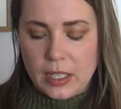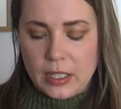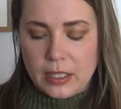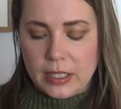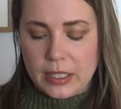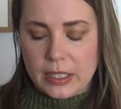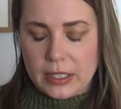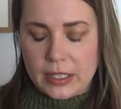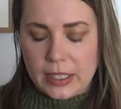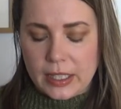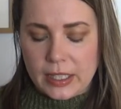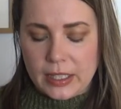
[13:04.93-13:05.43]

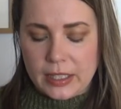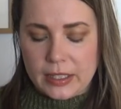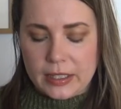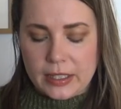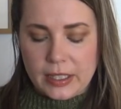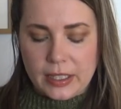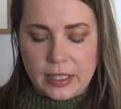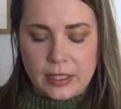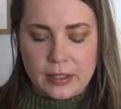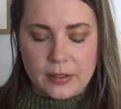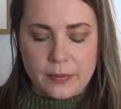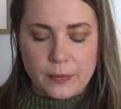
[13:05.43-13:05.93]
knit
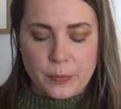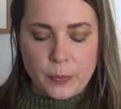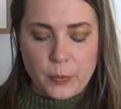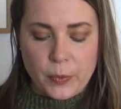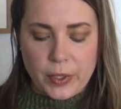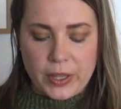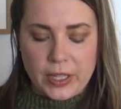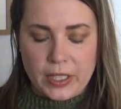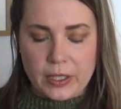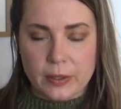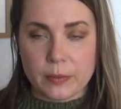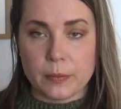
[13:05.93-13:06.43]
anything
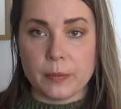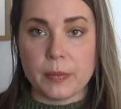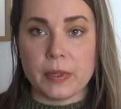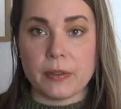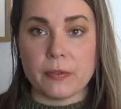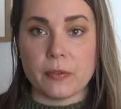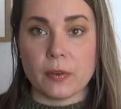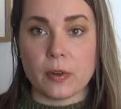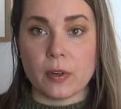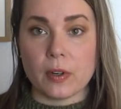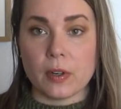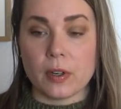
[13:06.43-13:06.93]
with it
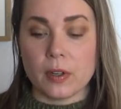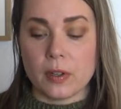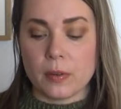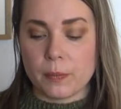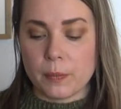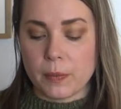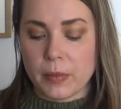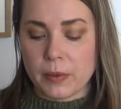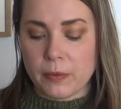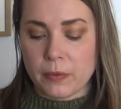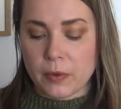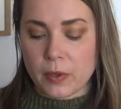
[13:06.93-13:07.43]
before
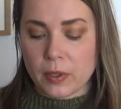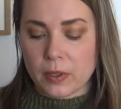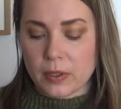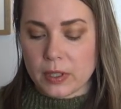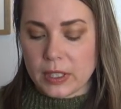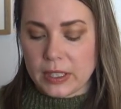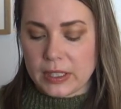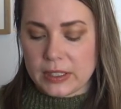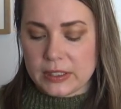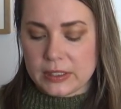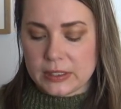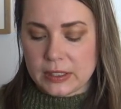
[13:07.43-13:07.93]

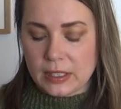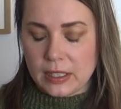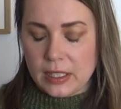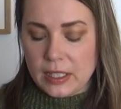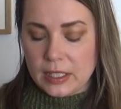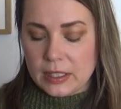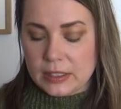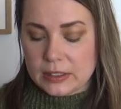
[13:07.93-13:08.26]
this,